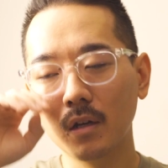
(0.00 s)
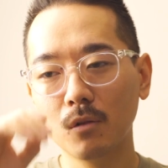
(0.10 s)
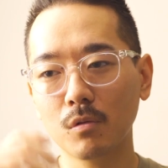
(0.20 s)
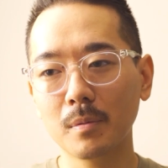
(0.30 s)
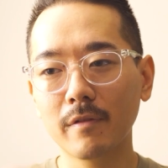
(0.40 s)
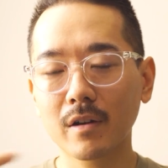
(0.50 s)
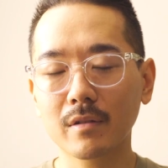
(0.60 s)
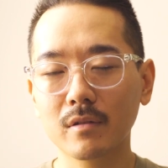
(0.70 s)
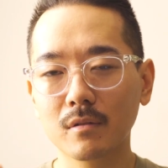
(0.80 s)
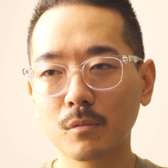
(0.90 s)

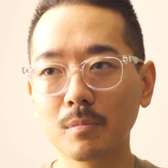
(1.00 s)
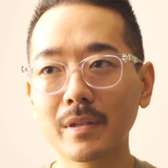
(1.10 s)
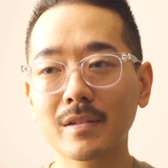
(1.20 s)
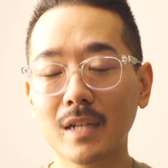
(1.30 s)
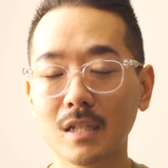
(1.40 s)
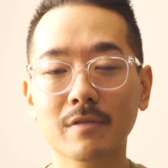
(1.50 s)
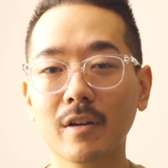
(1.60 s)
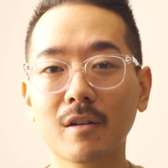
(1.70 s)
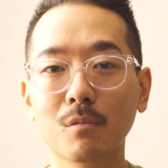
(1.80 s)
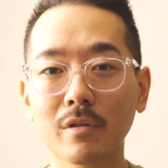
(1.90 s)
will be
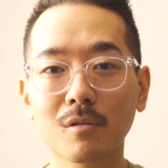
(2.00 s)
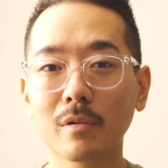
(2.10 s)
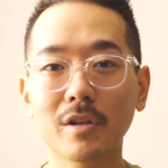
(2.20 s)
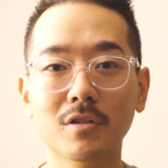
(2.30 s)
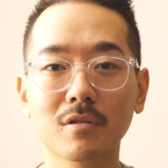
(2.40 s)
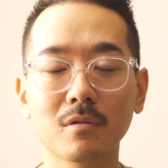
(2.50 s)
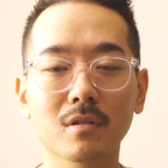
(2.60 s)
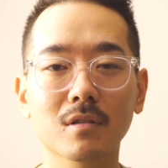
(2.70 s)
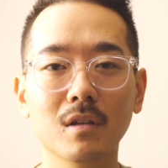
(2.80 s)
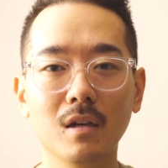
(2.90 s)
satisfied with the way it
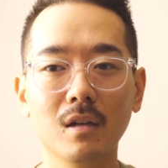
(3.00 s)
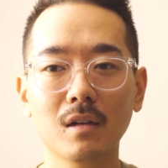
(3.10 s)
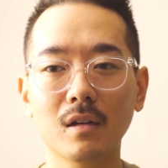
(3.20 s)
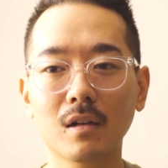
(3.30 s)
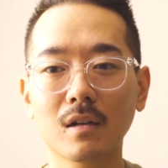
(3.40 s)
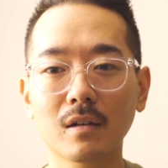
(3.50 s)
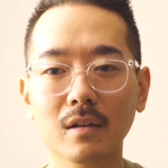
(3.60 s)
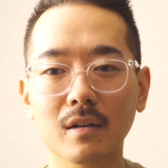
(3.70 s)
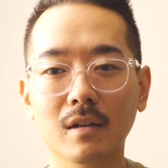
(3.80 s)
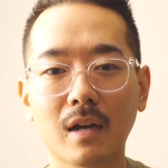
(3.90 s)
shoots,
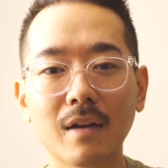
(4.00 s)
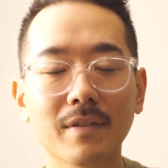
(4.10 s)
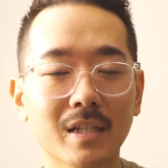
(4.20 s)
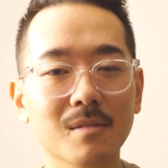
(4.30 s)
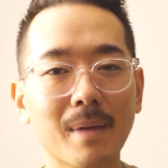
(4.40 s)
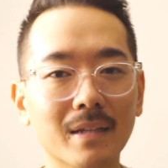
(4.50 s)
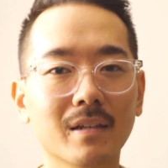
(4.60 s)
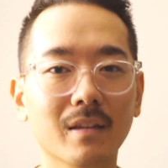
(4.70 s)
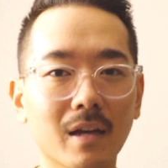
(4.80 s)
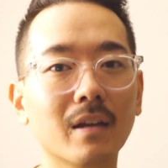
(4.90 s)
kind of
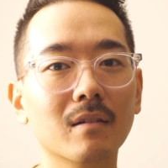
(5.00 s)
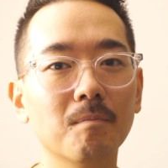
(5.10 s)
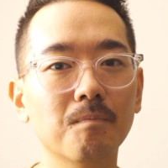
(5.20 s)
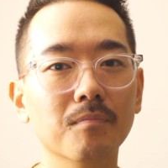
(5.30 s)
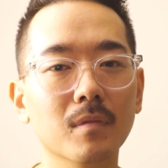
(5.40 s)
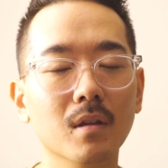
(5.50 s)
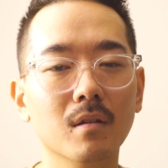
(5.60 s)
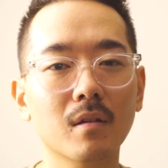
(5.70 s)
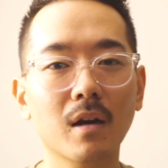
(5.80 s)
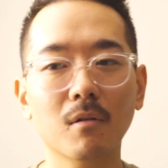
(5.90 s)
expecting that.
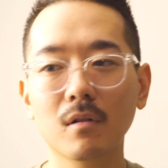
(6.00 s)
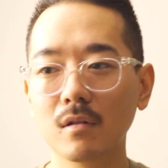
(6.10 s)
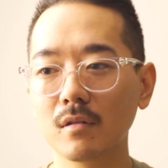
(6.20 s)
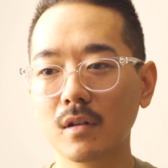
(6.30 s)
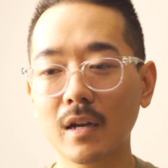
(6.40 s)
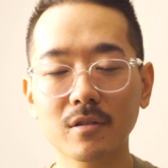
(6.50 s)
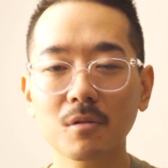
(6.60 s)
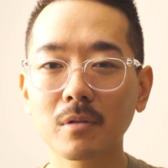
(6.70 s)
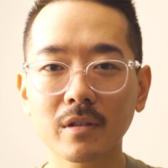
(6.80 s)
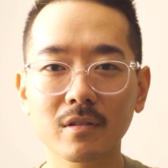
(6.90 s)
Now, as
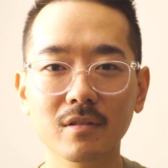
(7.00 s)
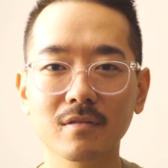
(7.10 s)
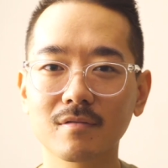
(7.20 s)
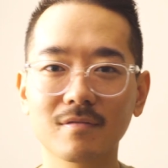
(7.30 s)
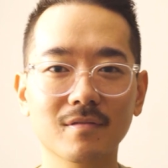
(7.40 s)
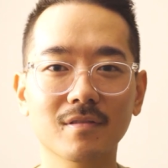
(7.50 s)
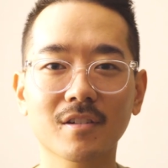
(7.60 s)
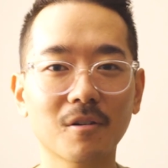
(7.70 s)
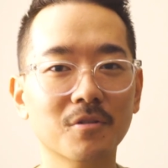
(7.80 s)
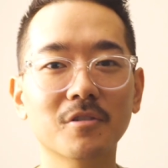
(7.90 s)
always,
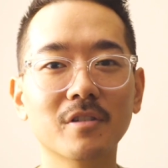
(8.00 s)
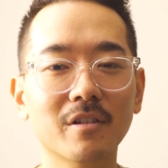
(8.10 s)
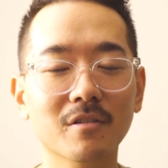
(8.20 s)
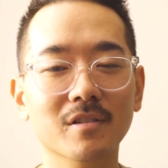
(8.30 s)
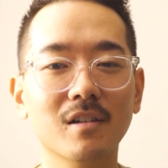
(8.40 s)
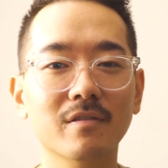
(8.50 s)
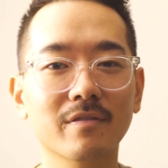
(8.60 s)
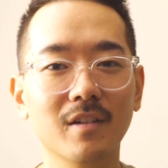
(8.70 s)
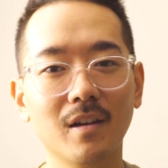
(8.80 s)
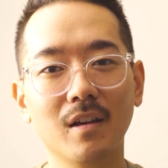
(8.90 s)
go shoot it yourself,
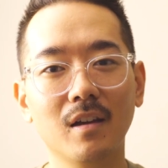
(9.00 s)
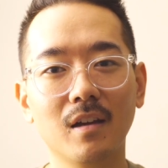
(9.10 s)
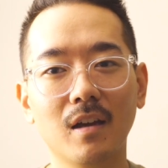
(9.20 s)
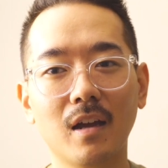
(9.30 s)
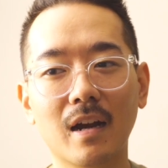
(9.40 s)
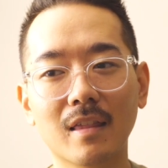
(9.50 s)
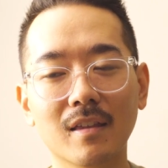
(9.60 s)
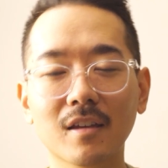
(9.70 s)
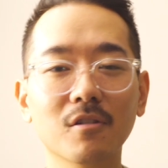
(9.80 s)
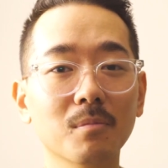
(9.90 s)
and I
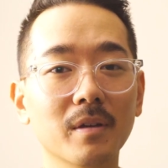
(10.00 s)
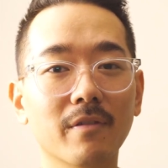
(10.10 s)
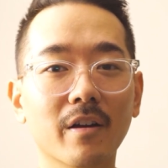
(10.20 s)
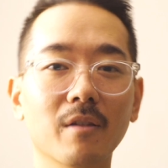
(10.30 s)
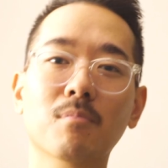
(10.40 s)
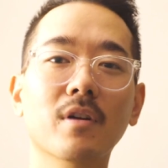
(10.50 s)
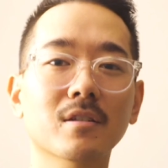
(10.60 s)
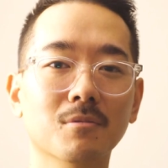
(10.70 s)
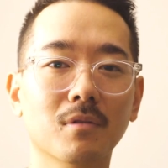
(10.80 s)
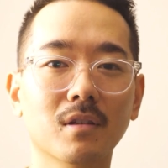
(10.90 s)
think you'll be very
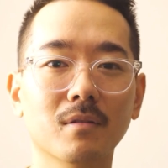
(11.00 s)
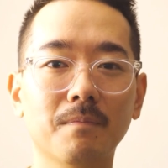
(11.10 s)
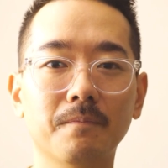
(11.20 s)
impressed with it.